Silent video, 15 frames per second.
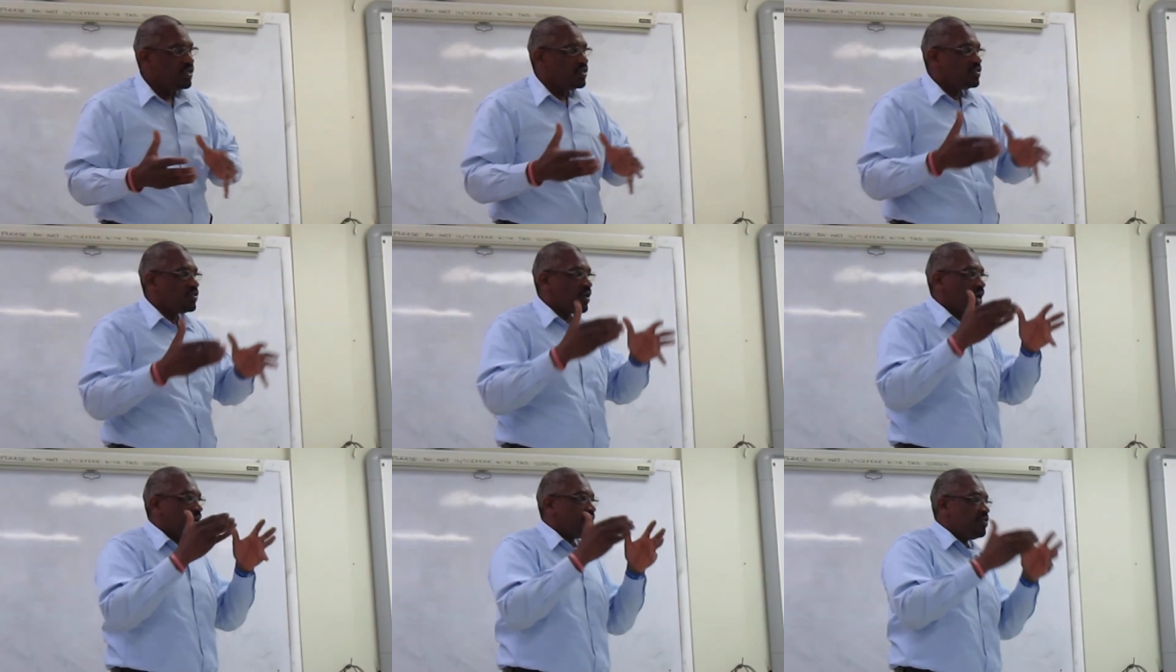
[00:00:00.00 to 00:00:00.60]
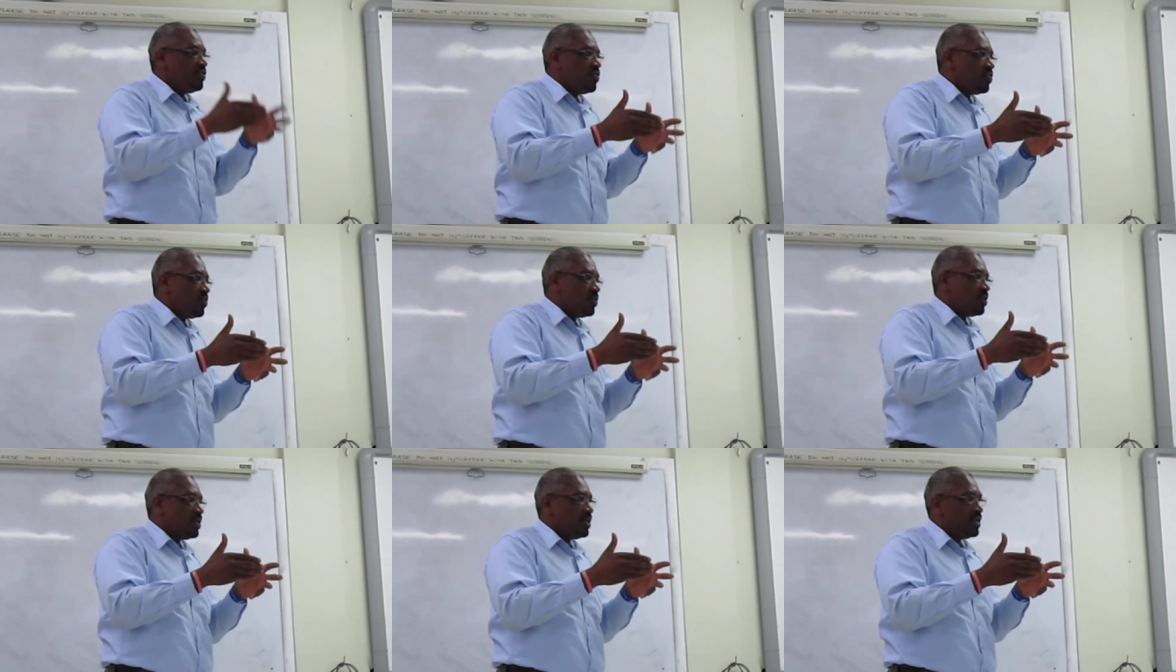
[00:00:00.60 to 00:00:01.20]
so that you
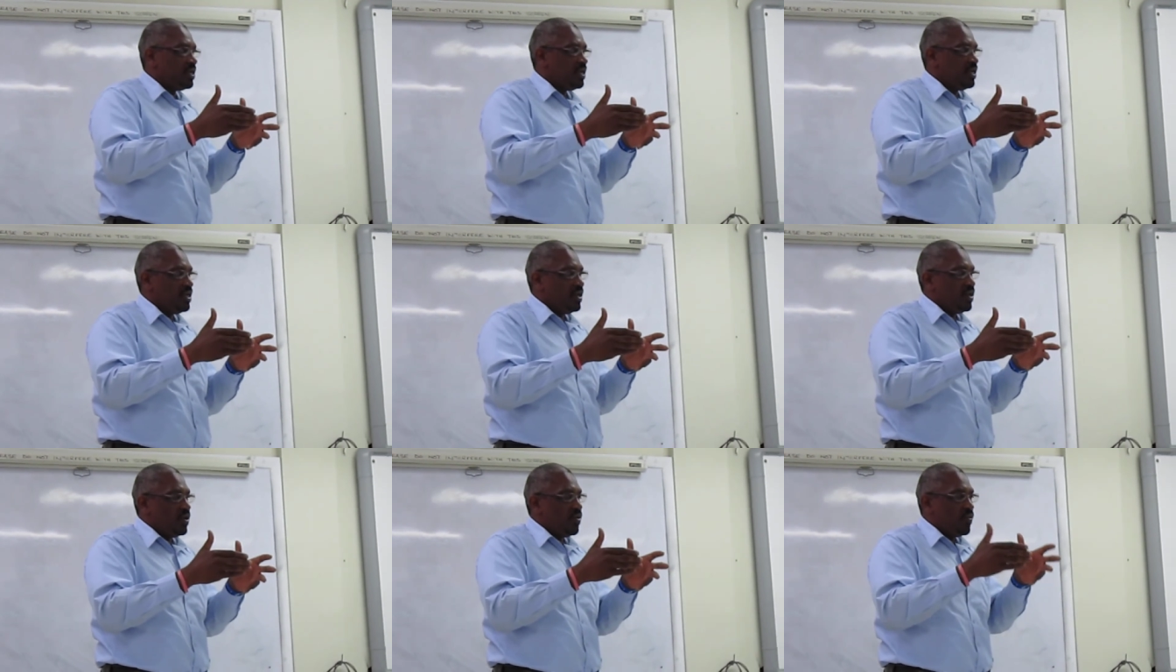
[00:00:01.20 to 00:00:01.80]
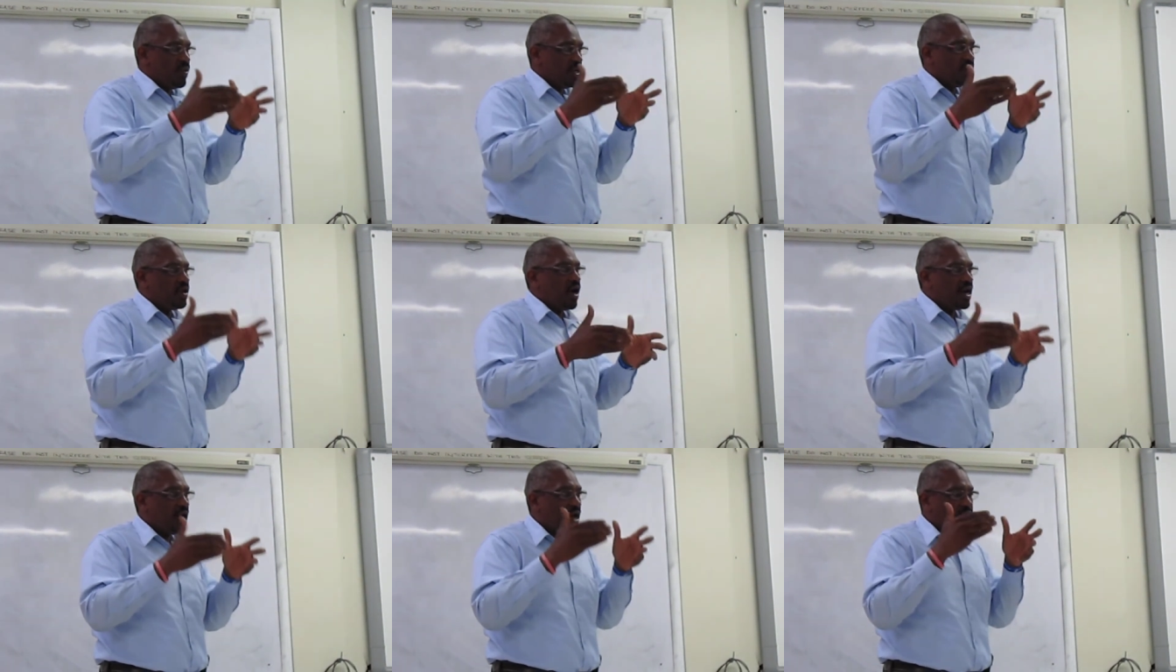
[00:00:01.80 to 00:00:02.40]
would
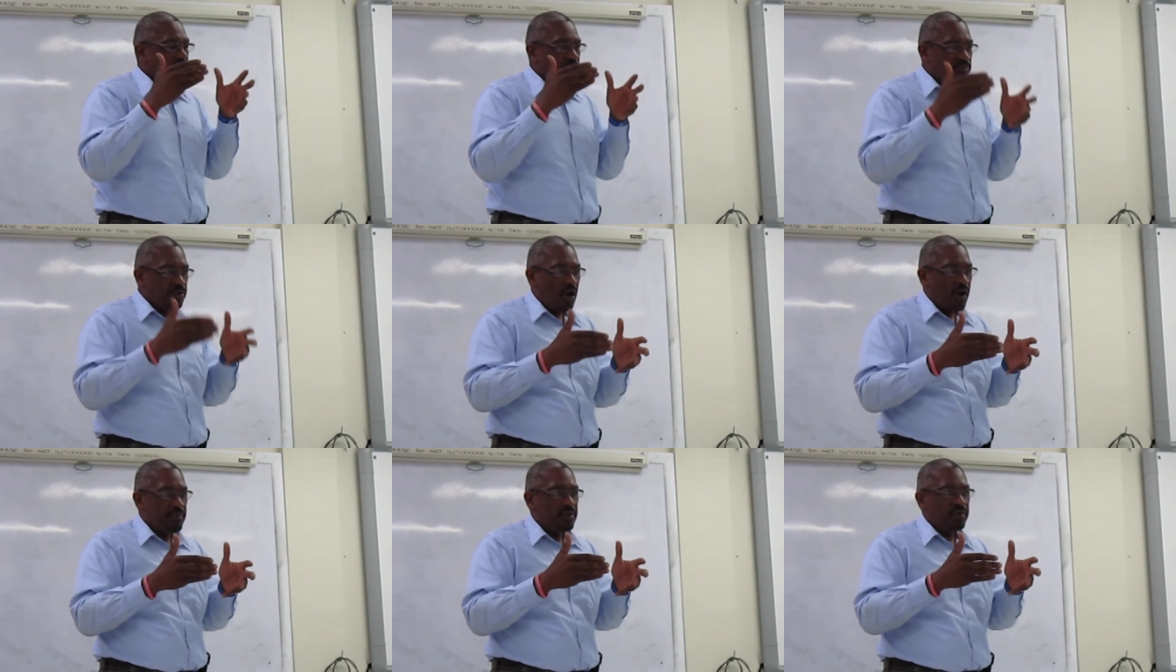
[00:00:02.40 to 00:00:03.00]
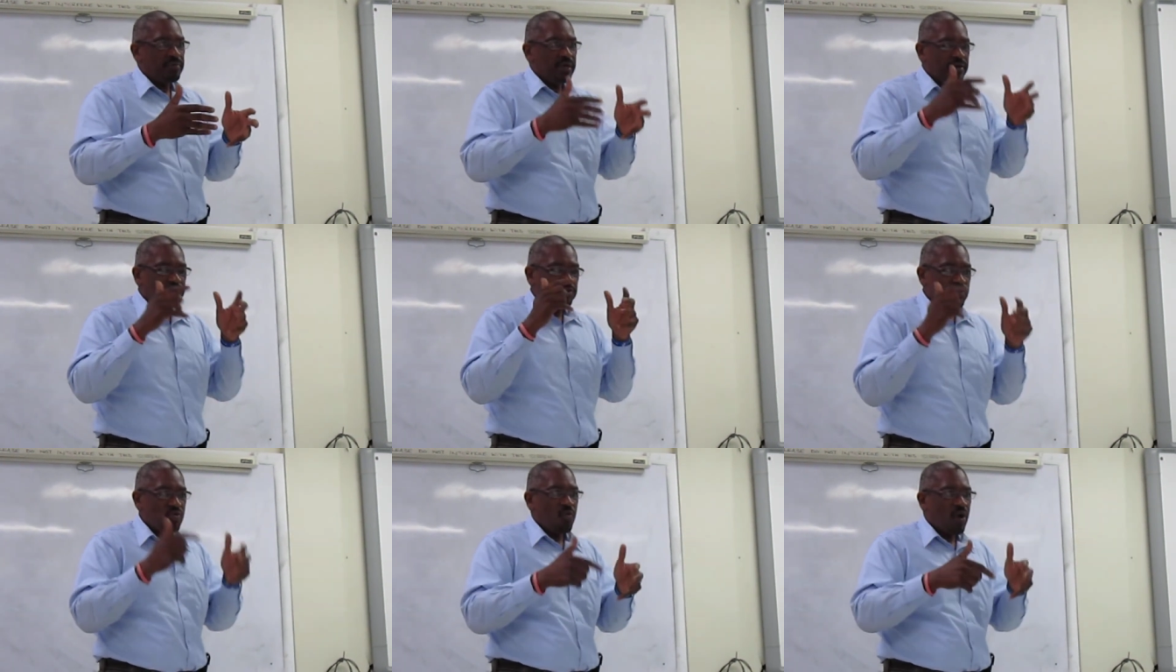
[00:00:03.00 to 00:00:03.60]
not have the problem
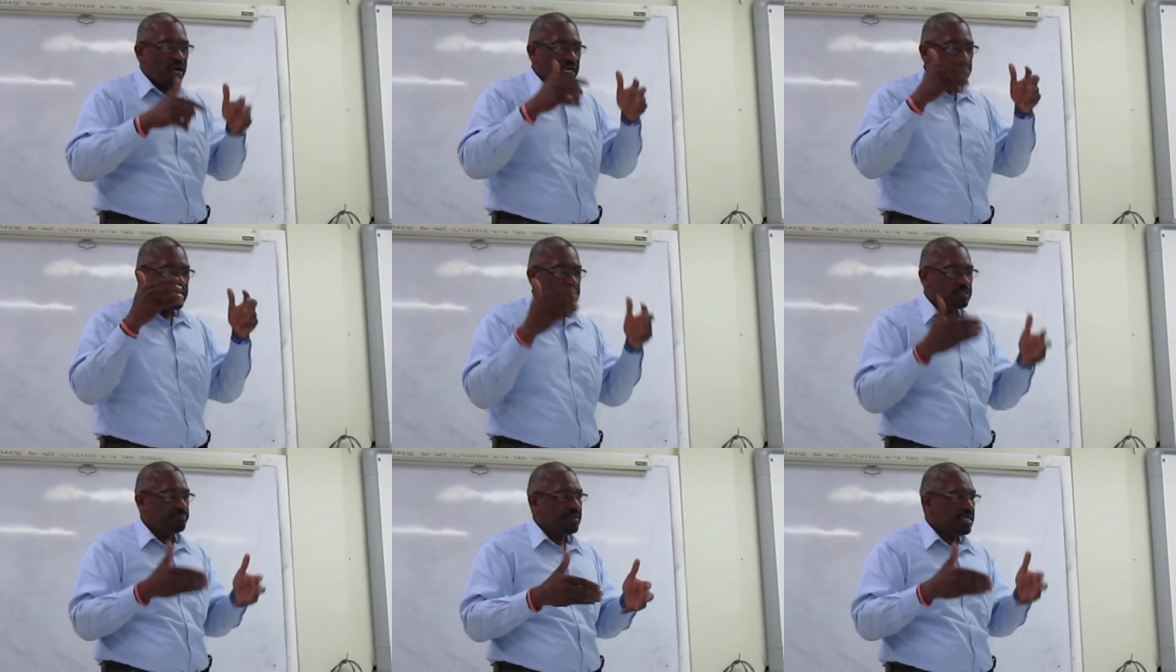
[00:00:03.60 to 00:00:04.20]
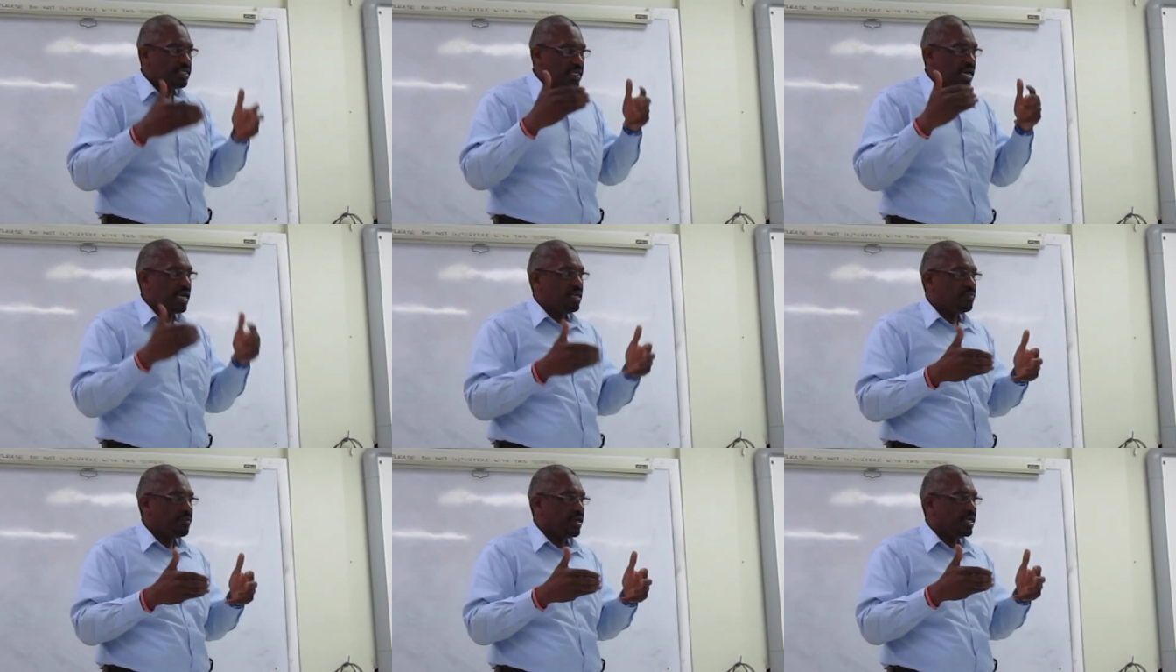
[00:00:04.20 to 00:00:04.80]
if you wanted to speak to
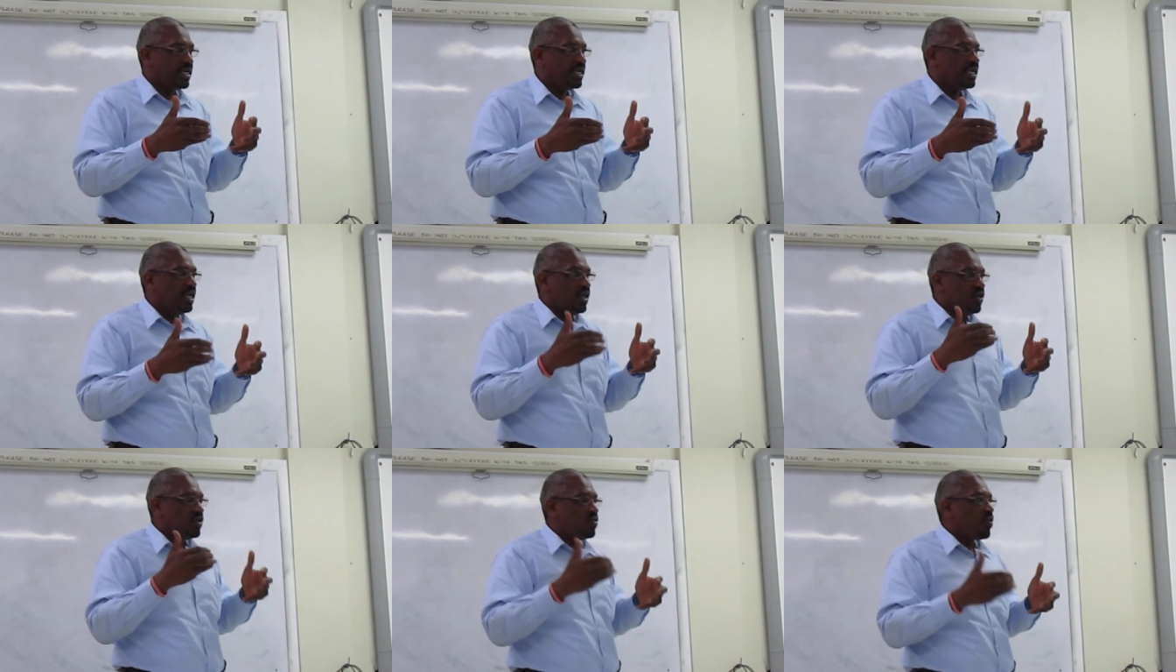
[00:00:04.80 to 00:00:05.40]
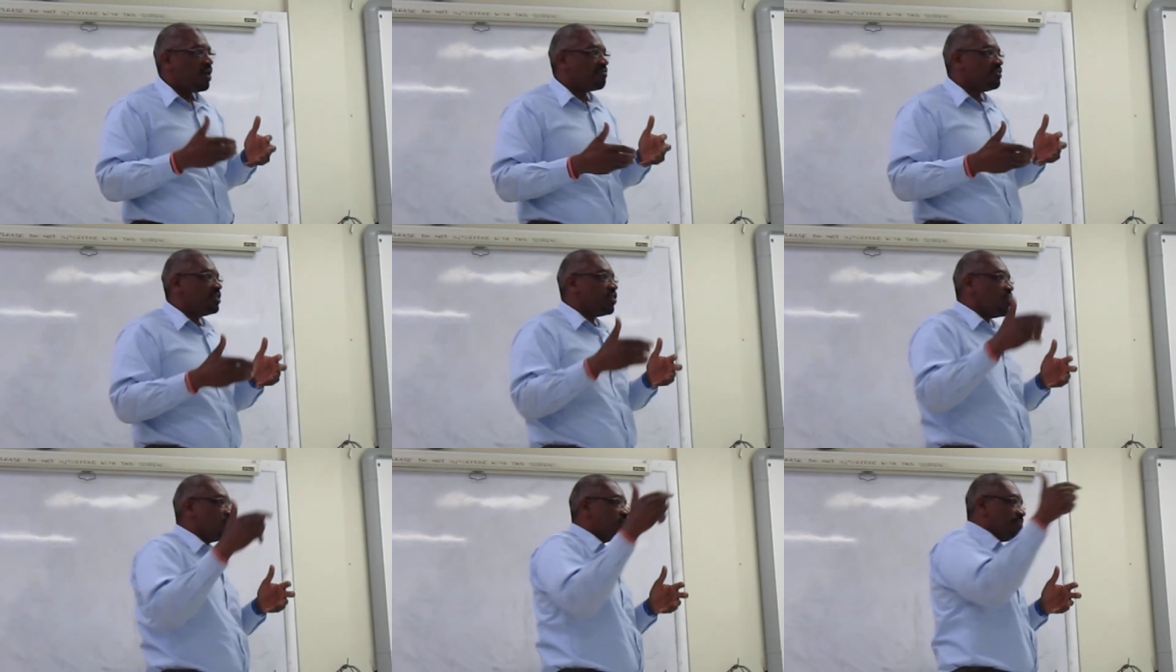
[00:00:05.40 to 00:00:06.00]
anybody, you have to
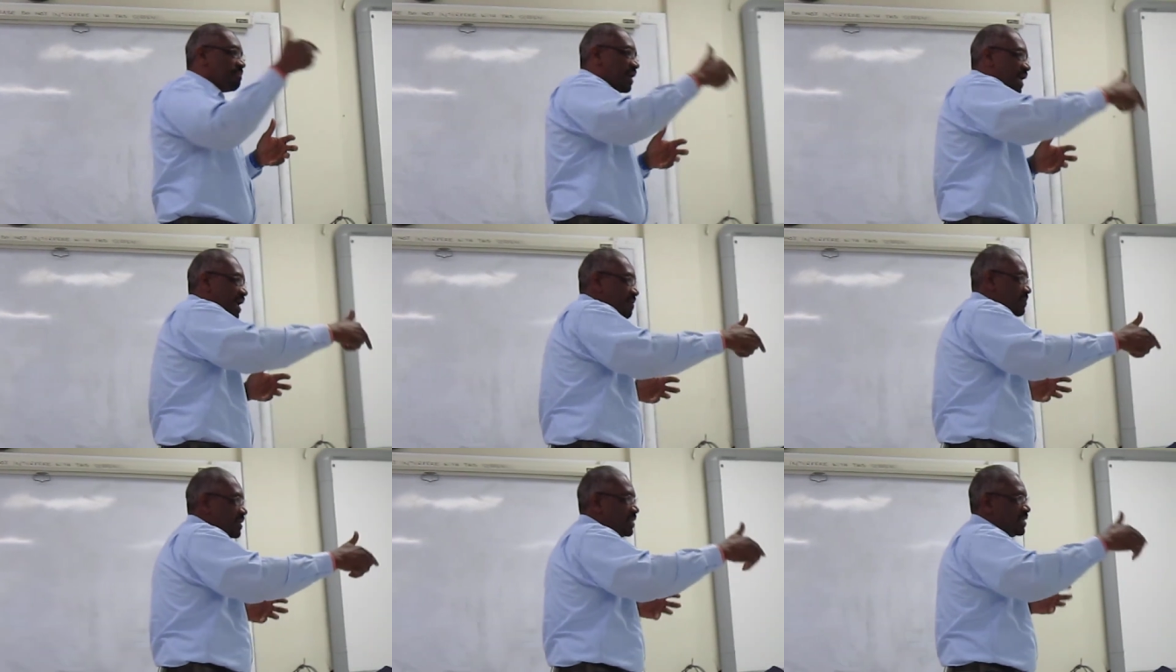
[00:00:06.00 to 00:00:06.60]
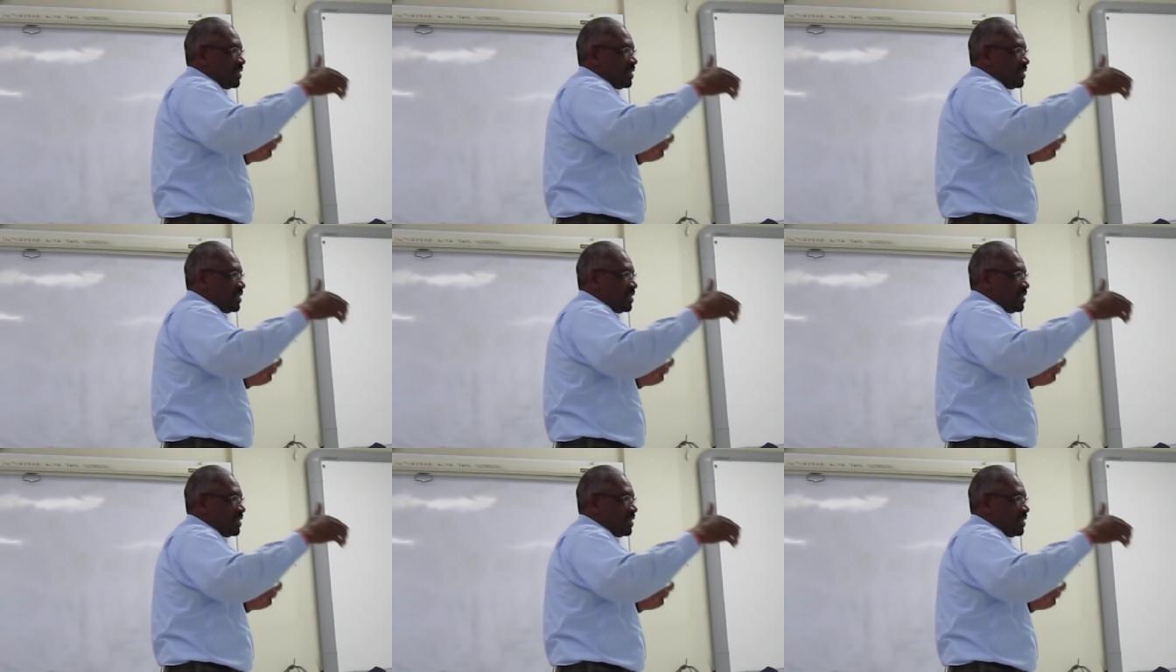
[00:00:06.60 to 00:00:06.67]
go to Miami